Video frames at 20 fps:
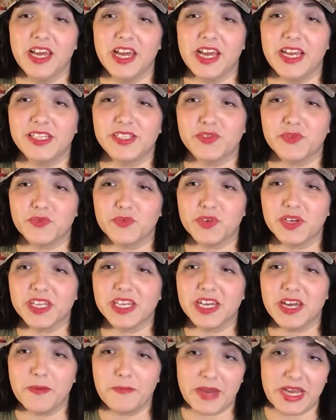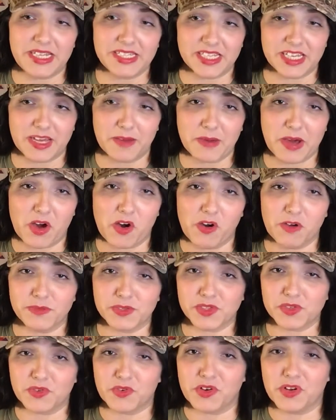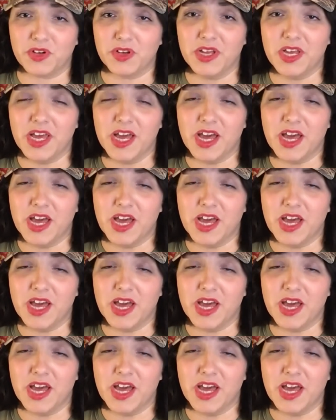is really amazing about homeschool.